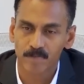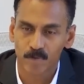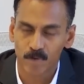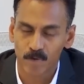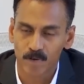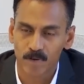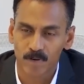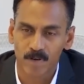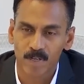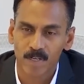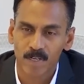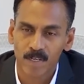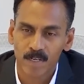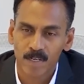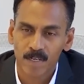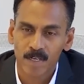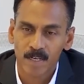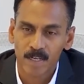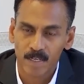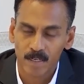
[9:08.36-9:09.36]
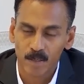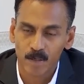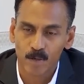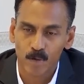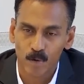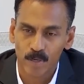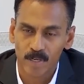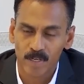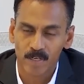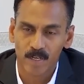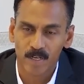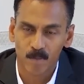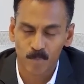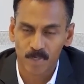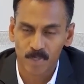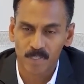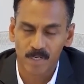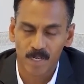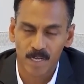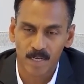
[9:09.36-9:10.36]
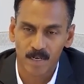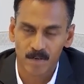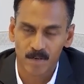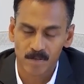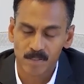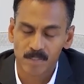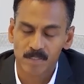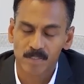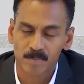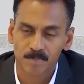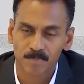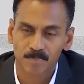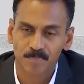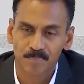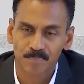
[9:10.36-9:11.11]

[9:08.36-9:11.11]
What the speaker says: for growing company like ours.